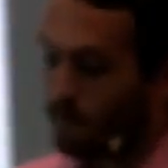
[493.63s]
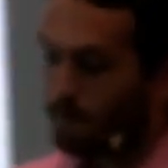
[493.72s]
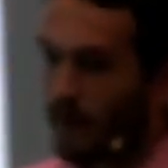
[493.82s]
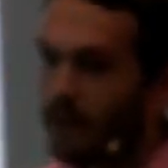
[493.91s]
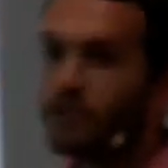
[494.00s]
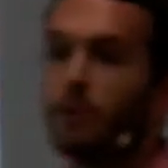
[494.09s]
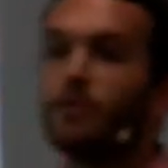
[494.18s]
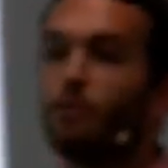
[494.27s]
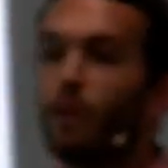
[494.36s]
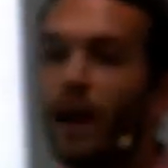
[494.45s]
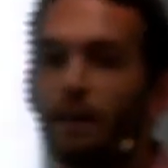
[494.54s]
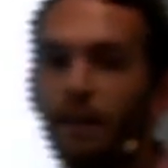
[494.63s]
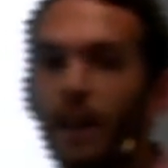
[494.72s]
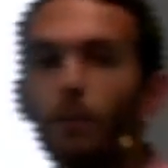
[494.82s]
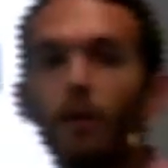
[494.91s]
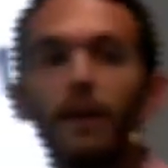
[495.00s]
And so it's a rare
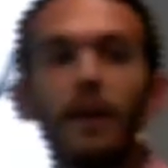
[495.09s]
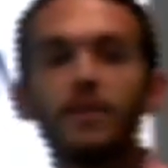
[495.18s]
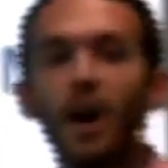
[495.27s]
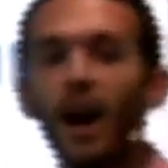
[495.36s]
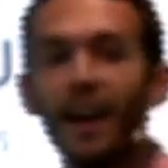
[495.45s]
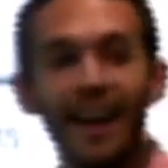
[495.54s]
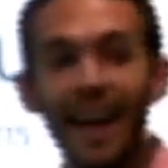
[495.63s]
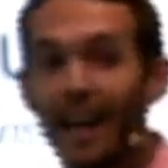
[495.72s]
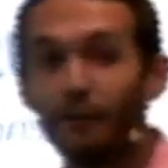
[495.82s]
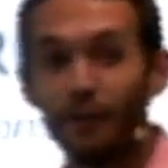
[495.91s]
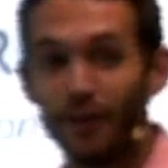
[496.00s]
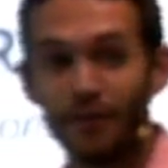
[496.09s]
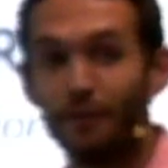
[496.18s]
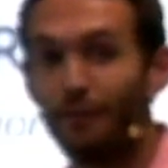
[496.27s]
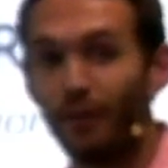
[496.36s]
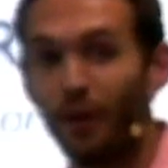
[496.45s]
thing when an entire edifice of
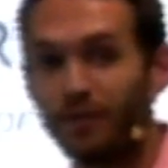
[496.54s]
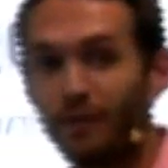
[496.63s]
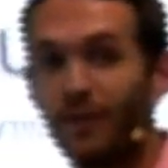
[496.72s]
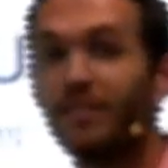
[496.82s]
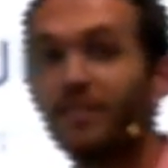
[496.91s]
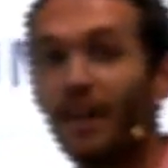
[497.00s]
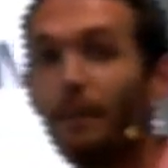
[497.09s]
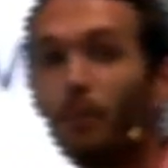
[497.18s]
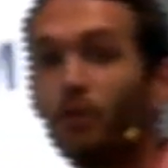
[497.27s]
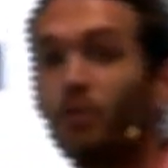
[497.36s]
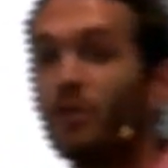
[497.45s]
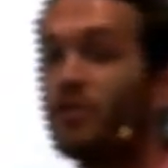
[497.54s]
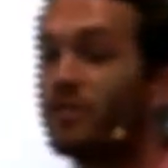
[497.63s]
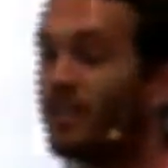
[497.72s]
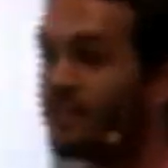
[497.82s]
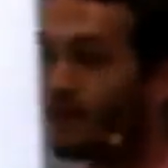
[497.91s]
philosophy stumbles with just
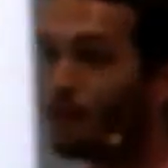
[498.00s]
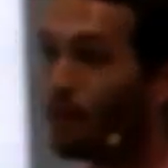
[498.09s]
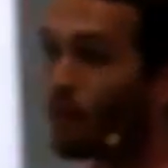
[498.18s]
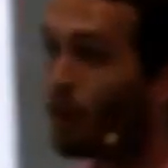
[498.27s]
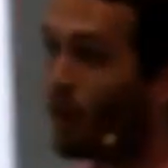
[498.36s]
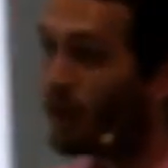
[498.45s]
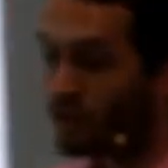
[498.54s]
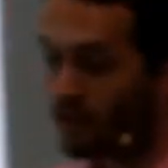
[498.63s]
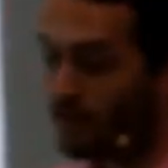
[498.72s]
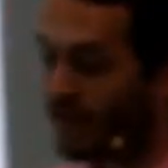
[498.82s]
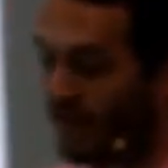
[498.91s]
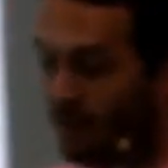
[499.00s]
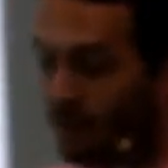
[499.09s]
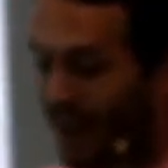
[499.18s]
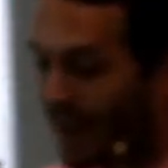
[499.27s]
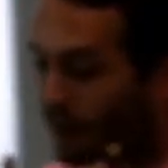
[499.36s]
a simple question, but here we
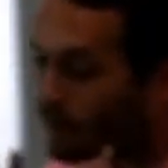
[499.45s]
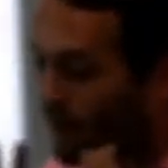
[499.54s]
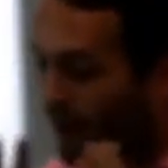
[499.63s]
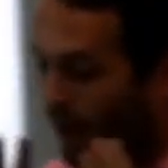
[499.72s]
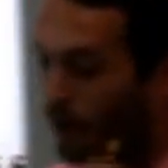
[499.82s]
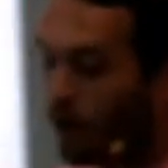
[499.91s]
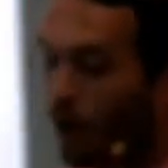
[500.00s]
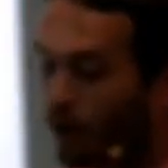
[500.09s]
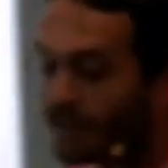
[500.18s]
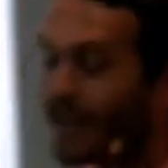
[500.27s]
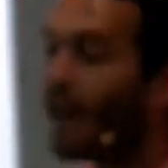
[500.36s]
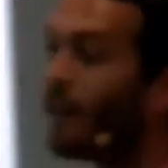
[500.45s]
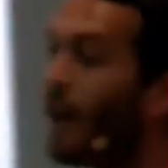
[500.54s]
have a knockdown